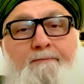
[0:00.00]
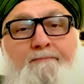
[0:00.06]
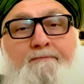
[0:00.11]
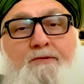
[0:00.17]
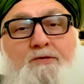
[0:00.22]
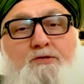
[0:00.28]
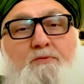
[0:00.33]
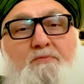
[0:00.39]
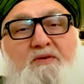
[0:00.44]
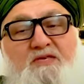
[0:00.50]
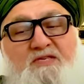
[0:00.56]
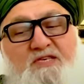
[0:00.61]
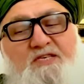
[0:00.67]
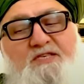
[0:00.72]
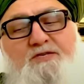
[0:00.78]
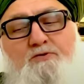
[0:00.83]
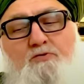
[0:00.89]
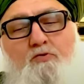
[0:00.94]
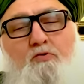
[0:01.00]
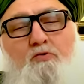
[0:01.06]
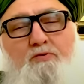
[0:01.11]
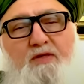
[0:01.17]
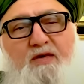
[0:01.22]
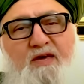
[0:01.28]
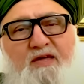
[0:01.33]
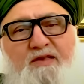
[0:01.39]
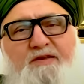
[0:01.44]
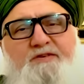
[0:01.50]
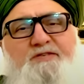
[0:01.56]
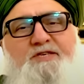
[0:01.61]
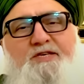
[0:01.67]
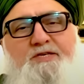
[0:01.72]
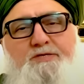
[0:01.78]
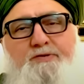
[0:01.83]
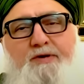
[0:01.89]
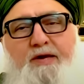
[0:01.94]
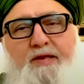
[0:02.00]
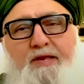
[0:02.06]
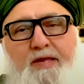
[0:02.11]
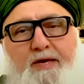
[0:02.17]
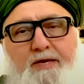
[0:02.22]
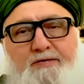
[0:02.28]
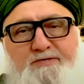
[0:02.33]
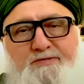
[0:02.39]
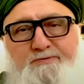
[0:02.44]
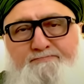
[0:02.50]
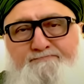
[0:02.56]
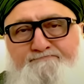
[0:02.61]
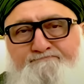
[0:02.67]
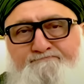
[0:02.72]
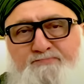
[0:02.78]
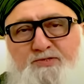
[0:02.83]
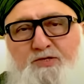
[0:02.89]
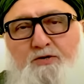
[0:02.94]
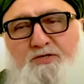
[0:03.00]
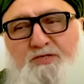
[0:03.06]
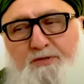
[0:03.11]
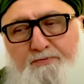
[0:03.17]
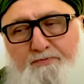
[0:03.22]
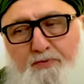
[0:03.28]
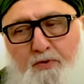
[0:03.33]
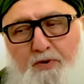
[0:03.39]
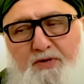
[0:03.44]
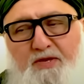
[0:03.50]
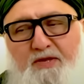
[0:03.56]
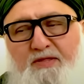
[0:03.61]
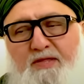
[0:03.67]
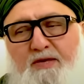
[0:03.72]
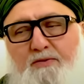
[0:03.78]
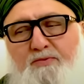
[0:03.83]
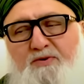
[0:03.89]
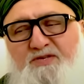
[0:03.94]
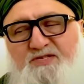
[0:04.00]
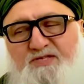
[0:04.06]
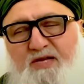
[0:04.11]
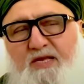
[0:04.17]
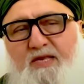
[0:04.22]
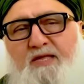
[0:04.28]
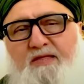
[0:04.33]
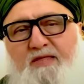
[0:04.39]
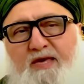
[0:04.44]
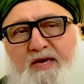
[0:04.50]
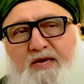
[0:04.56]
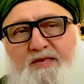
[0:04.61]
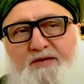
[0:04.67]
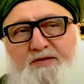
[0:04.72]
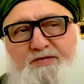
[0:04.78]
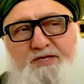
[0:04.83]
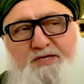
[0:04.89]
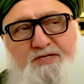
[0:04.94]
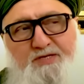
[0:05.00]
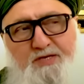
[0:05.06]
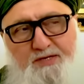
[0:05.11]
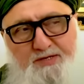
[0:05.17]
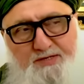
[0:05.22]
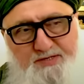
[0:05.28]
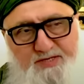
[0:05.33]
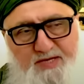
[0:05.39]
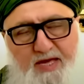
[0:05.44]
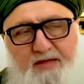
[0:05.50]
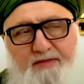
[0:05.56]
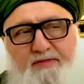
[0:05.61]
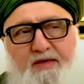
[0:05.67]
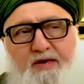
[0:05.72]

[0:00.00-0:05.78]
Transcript: So means these are all the energy trainings. So it's important that we study the energies, understand the